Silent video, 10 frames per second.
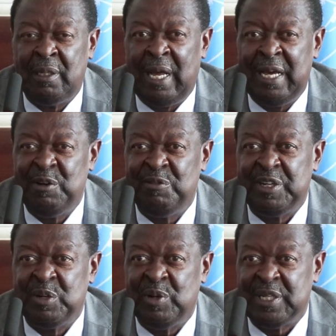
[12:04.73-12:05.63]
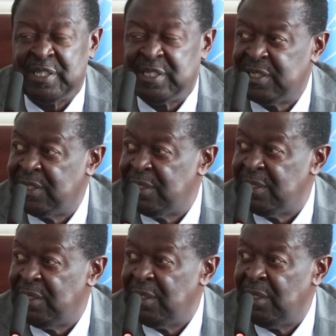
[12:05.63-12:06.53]
line of requests
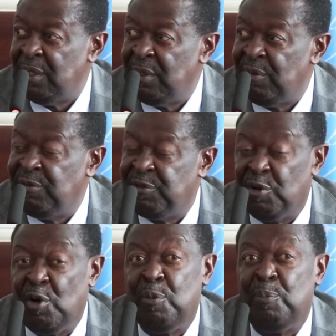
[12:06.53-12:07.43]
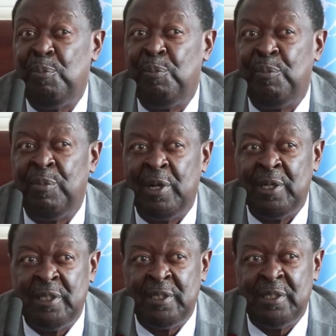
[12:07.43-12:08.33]
from
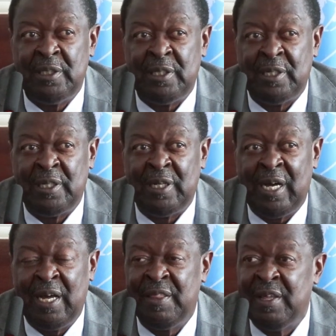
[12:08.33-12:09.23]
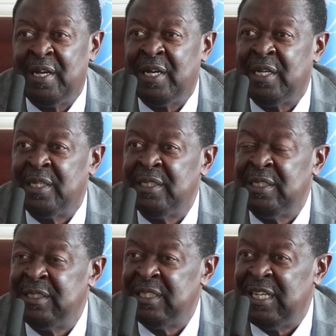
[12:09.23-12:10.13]
other
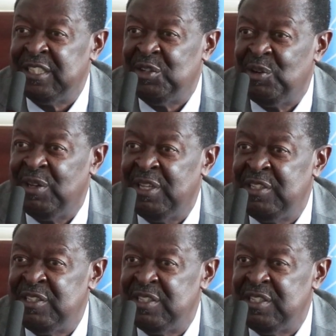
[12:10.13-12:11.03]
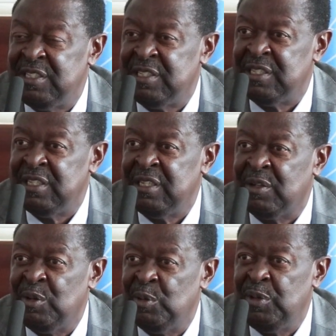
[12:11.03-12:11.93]
international agencies,
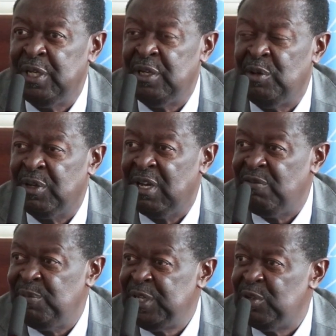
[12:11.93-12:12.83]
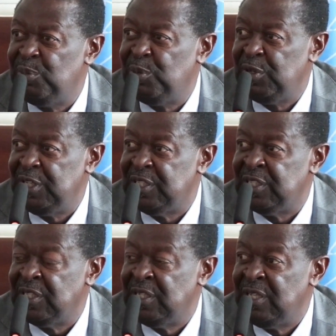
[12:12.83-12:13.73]
including non-governmental
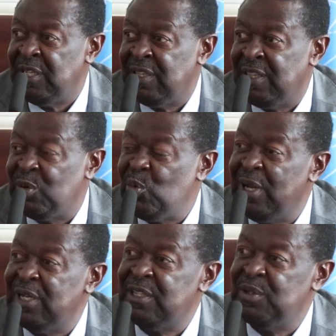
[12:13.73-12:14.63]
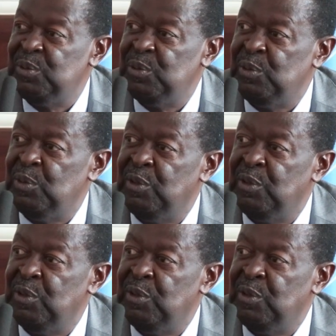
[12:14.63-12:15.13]
bodies, that want to